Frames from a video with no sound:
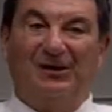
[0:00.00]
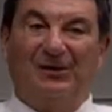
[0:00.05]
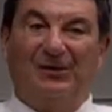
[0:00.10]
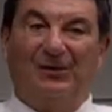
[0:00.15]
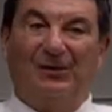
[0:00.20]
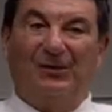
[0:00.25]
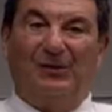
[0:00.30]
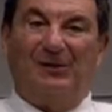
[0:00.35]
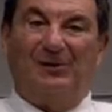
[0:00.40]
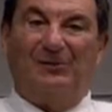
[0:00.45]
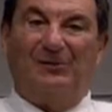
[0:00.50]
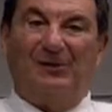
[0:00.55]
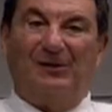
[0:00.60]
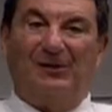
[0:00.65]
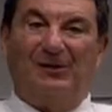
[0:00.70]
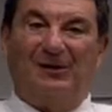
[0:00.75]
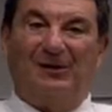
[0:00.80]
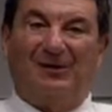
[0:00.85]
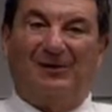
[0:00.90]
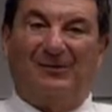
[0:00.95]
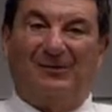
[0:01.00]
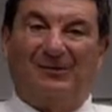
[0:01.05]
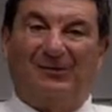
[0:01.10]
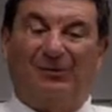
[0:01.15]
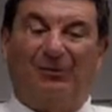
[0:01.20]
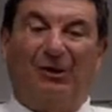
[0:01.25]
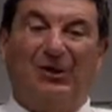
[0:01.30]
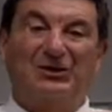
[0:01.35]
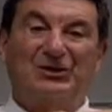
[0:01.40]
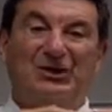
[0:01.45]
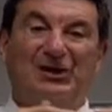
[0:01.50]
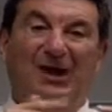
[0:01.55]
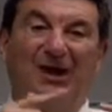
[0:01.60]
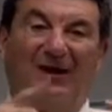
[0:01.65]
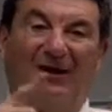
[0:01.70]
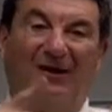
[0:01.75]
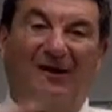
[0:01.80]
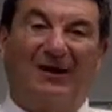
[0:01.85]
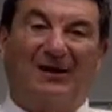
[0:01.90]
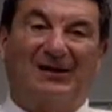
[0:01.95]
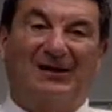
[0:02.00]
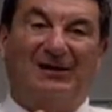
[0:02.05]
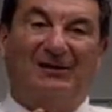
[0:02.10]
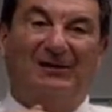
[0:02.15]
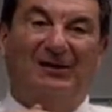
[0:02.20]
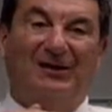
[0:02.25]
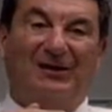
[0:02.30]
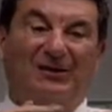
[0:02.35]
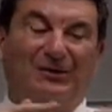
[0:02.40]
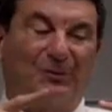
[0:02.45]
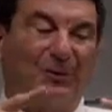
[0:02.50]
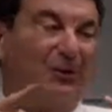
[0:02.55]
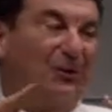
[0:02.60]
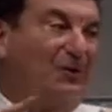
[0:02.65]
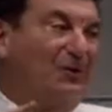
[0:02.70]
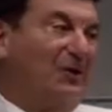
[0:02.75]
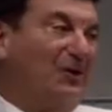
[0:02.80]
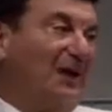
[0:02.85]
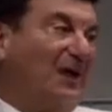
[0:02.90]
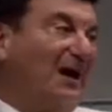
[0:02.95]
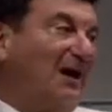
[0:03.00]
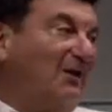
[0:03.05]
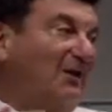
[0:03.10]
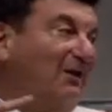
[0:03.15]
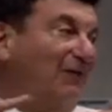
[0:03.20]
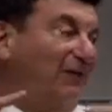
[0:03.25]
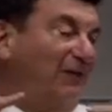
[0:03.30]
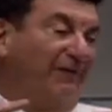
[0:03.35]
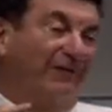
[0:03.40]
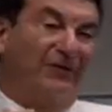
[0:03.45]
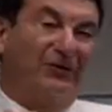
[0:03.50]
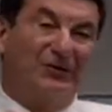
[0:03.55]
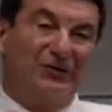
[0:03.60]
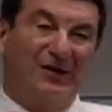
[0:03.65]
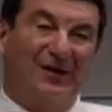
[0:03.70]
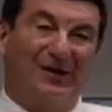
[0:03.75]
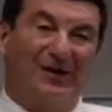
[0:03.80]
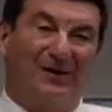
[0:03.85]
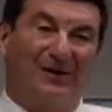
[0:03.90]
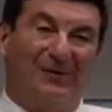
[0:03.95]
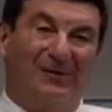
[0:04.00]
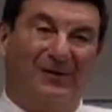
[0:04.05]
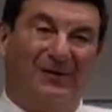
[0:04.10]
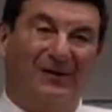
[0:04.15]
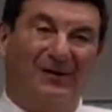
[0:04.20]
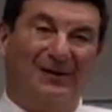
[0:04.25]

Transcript: when, when um, the president got elected, spoke to the House for the first time.